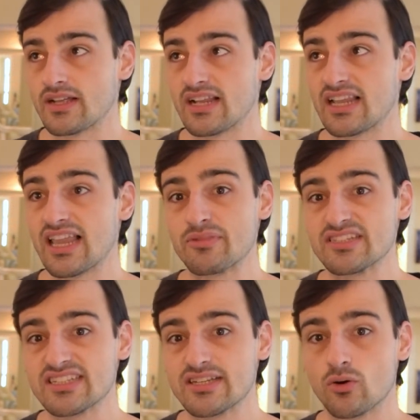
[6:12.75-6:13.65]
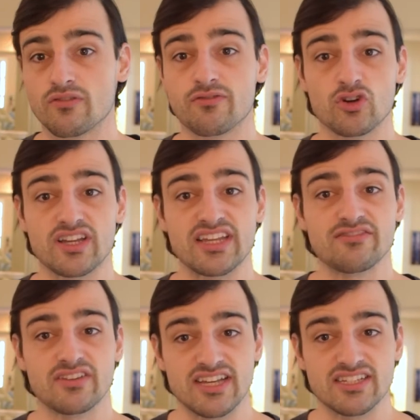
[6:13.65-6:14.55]
clemency or
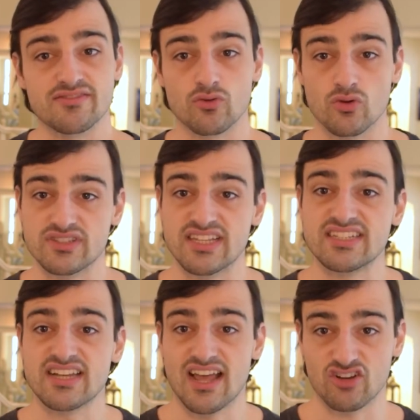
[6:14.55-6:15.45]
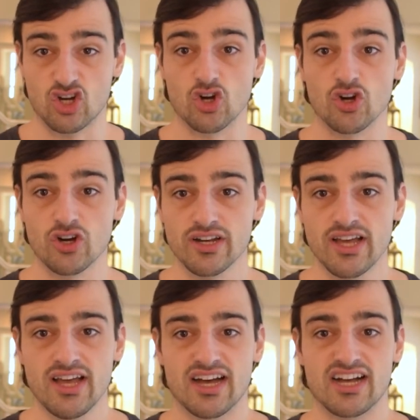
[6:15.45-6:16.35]
forgiveness for those things that have occurred.
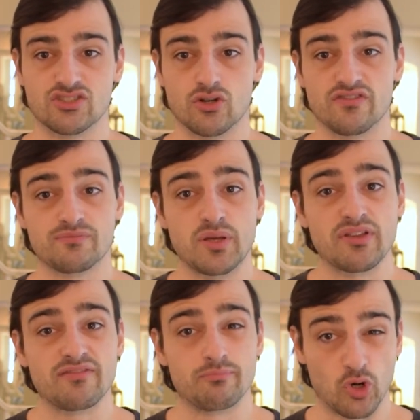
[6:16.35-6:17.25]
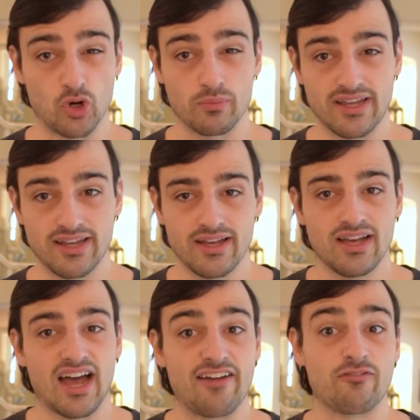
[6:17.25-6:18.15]
So if people have burnt me,
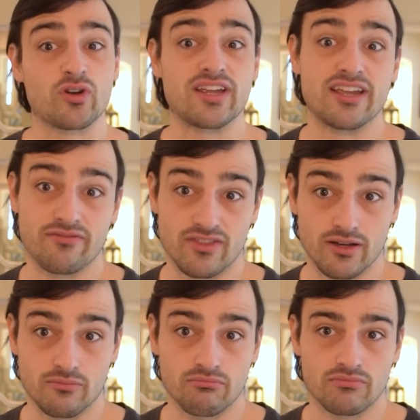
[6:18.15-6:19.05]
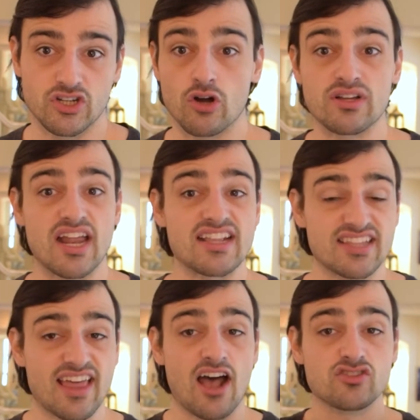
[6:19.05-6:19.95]
I forgive them. And it's
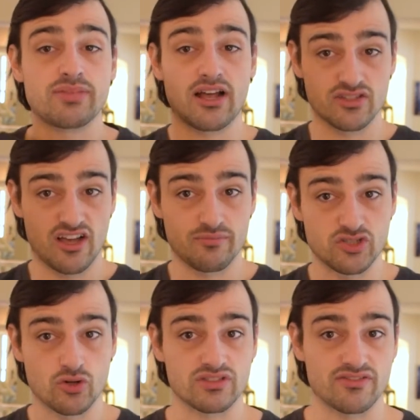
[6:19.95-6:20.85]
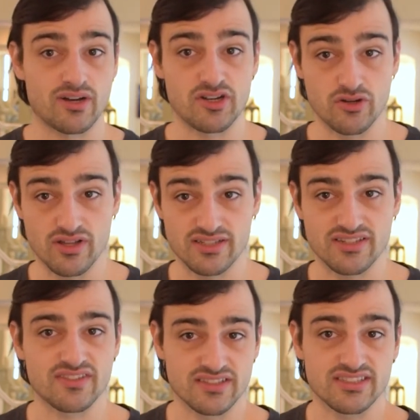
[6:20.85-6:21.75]
1,000 pounds off my shoulders every time I do this.
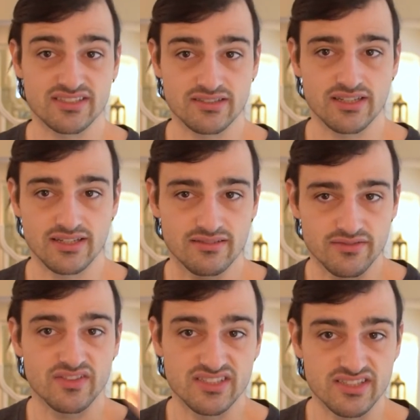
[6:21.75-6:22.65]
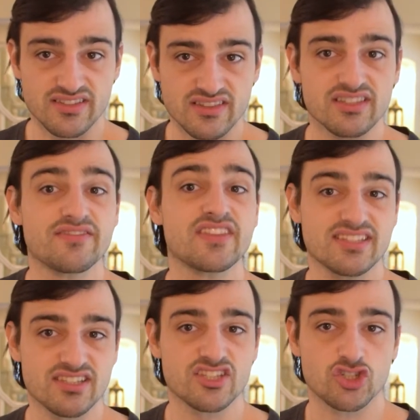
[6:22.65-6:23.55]
If this is
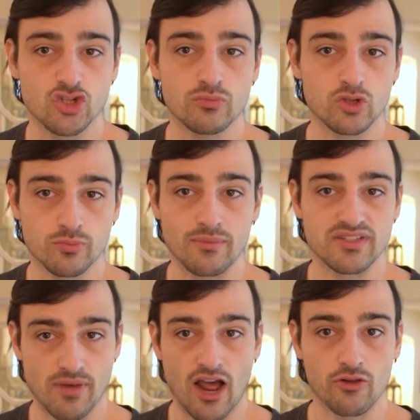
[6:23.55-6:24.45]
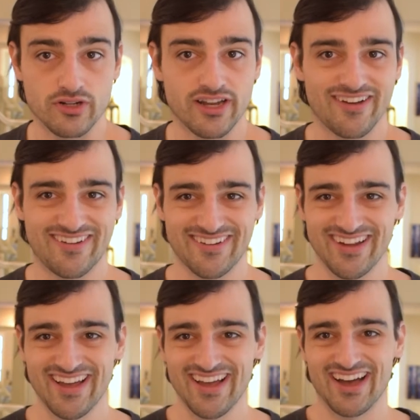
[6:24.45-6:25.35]
the doom loop I'm spiraling
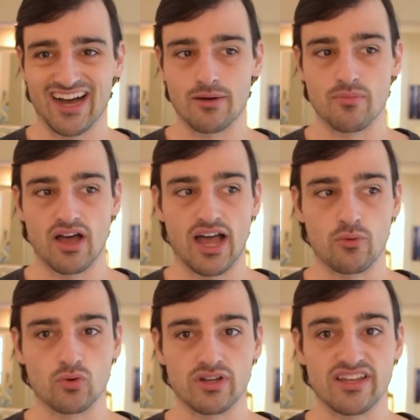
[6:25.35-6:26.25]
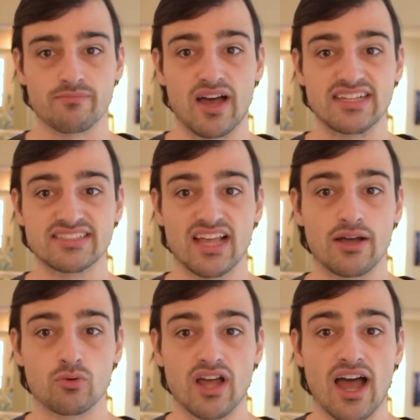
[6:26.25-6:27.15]
down, I
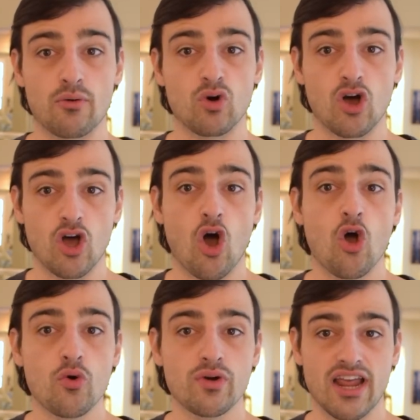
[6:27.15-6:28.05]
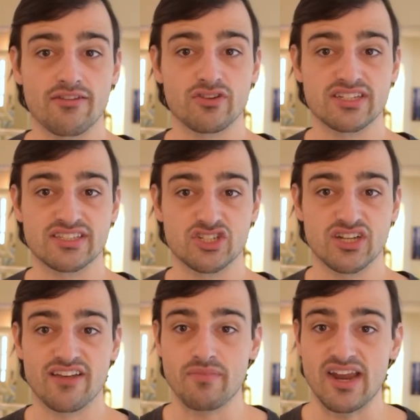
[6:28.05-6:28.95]
will own every
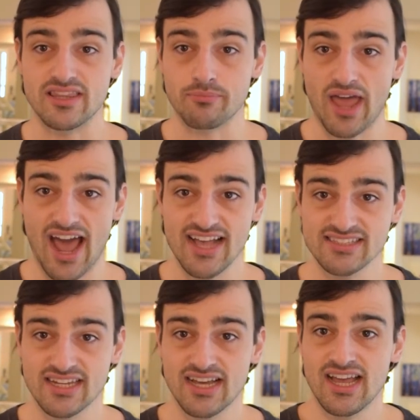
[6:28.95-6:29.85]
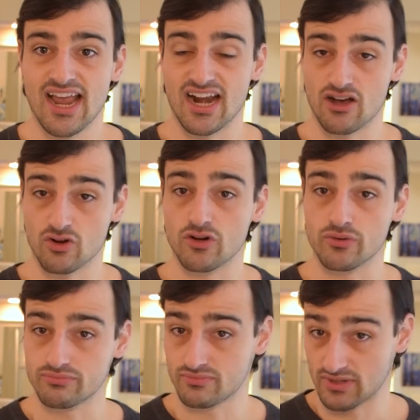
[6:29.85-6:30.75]
decision I've made in the past, and I'll
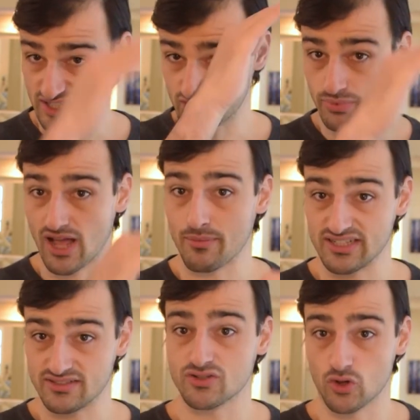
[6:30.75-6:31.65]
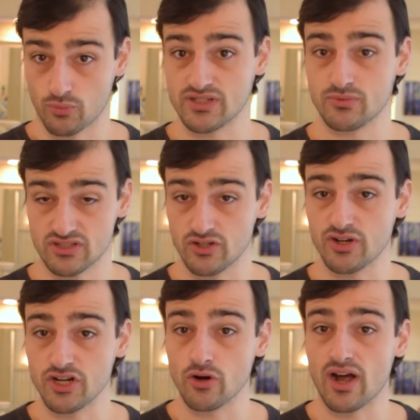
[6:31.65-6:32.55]
go essentially apply my Stoic principles and
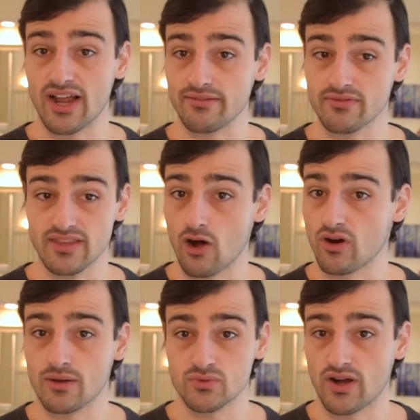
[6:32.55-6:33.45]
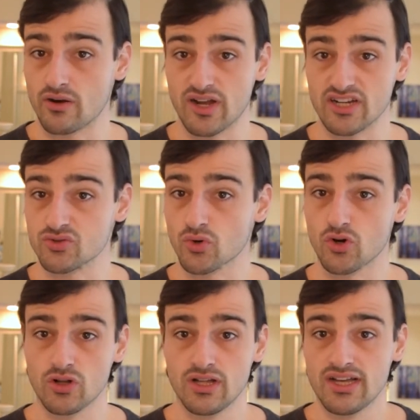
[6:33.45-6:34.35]
going, the outcomes are out of my
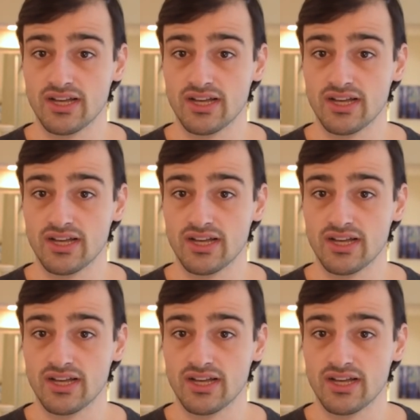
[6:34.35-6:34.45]
control.